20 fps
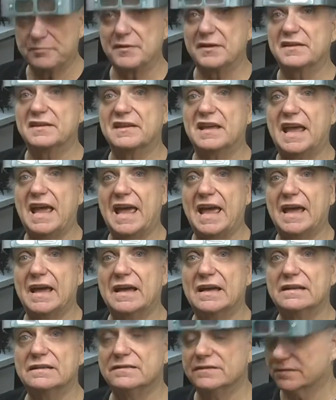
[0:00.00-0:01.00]
mint
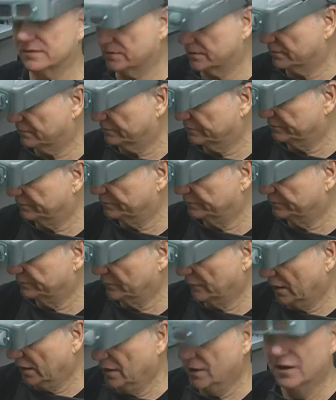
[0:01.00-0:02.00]
cans, and
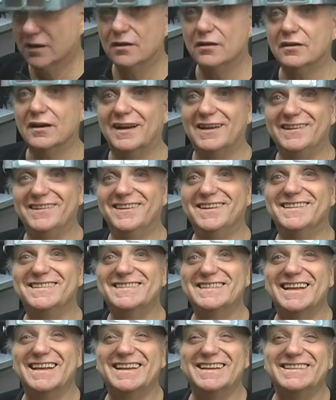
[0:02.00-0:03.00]

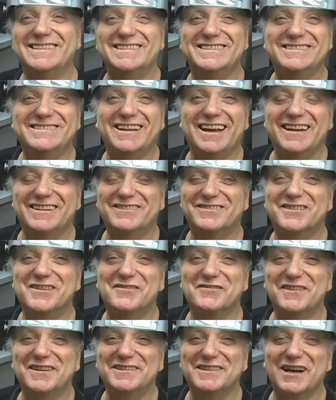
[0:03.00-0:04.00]
it's like a
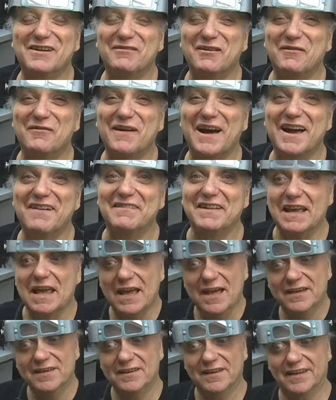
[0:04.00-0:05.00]
double whammy.
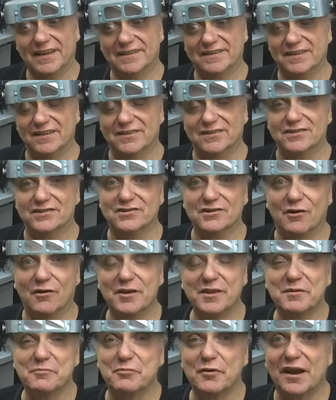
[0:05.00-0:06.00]
You get to
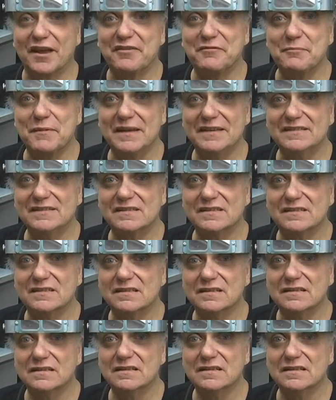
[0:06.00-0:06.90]
enjoy the breath mints,